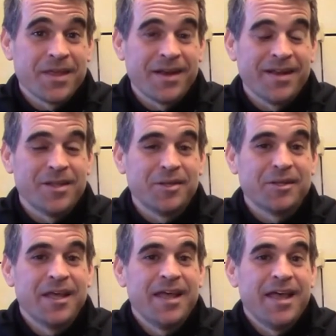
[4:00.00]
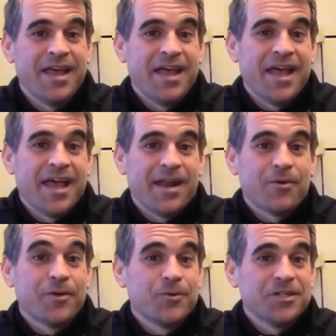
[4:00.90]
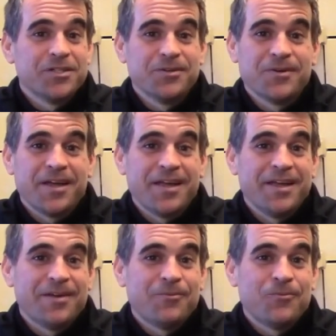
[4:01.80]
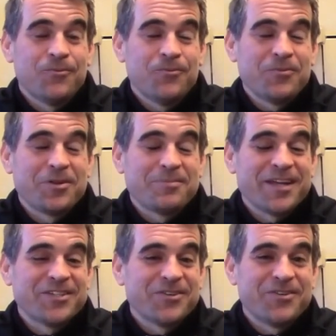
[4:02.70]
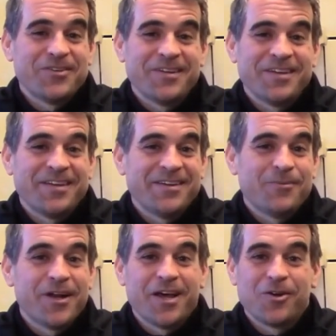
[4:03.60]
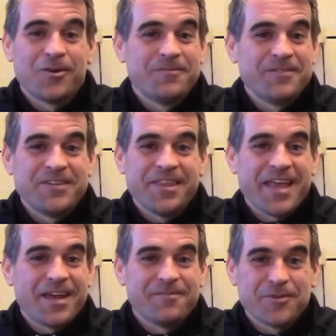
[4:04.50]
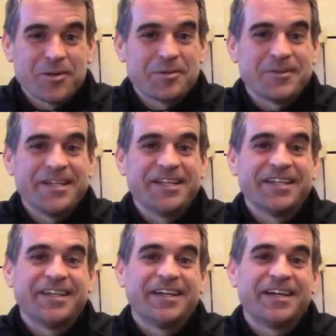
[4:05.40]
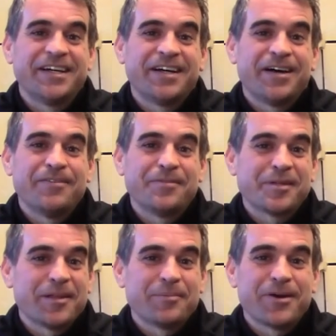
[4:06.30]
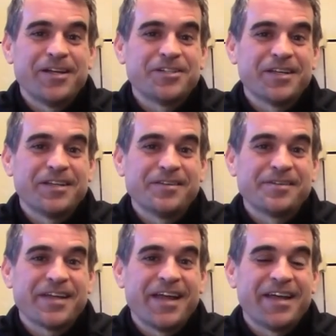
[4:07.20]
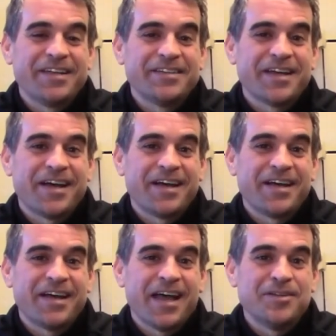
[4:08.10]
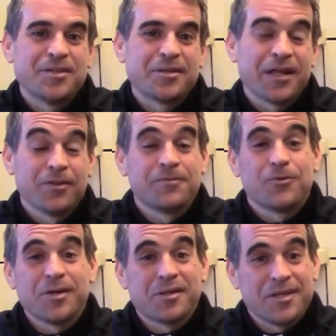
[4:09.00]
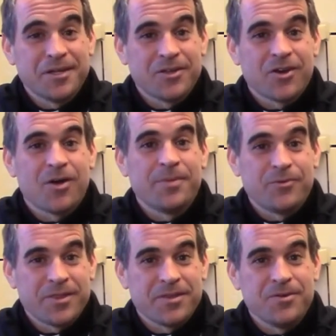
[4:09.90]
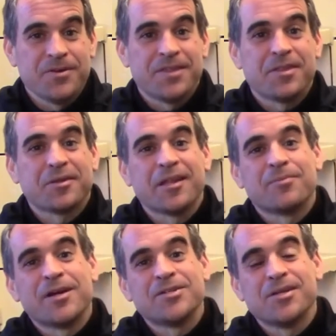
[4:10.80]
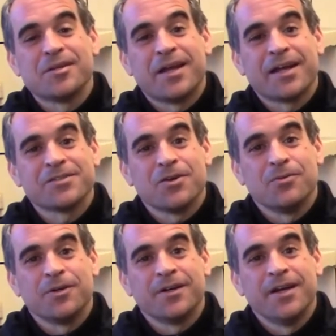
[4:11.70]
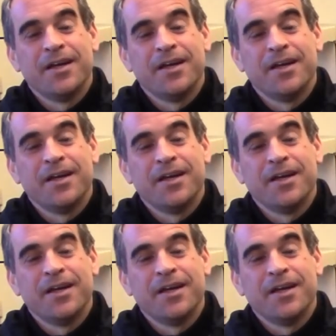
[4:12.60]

it is. And I want to wish you a special 150th anniversary of celebrations, and I look forward to seeing you there. I'll be with you at the celebrations in October,